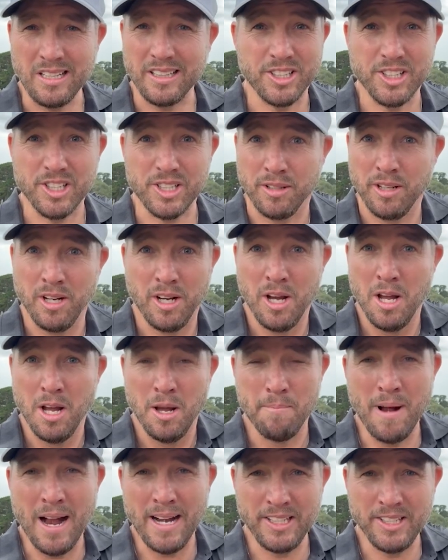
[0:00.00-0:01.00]
that just
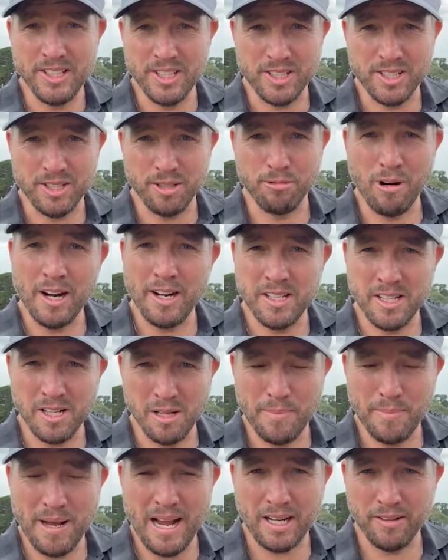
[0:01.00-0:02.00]
manages to run into
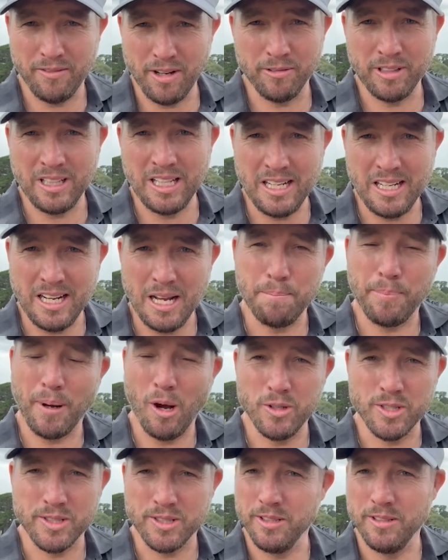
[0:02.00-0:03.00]
the back of everything, get
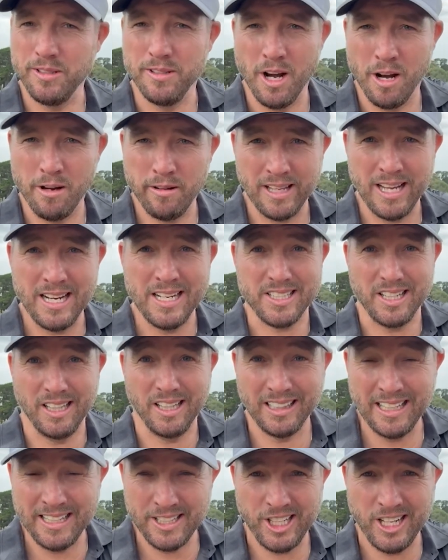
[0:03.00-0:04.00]
posted, no thanks.
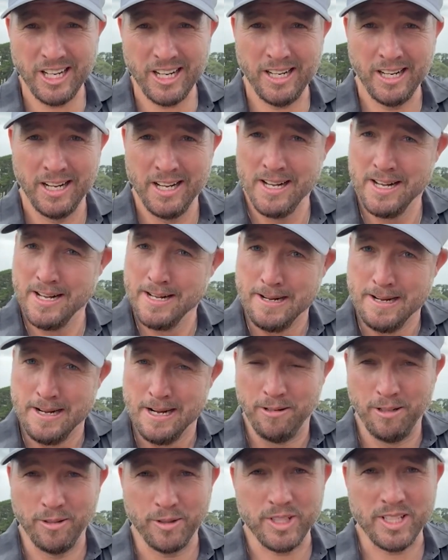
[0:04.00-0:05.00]
Alencia,
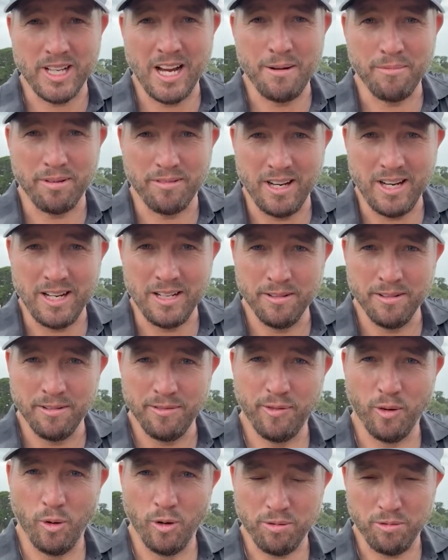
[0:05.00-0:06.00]
well, same thing.
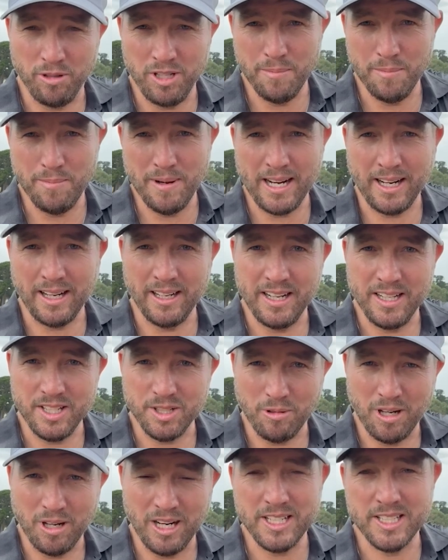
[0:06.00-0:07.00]
4th when you back it
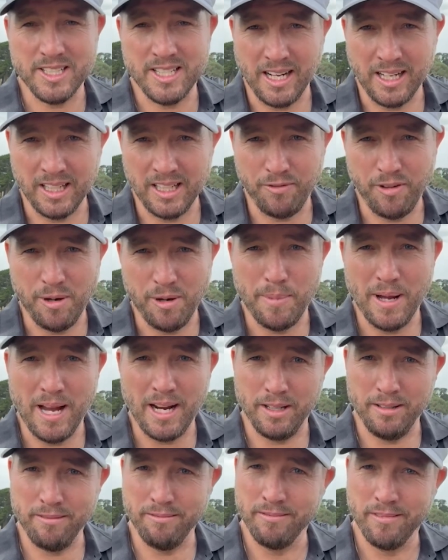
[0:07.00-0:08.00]
each way. 2nd if you
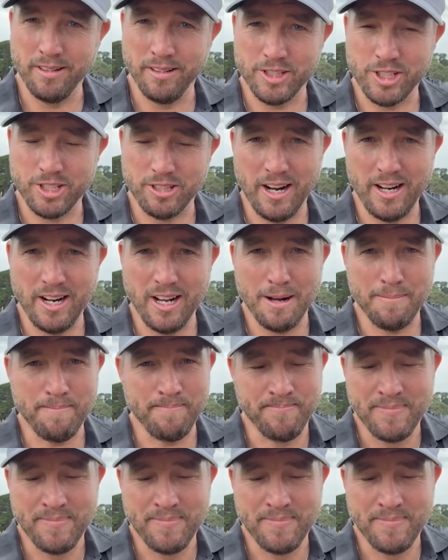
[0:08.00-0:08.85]
back it straight up.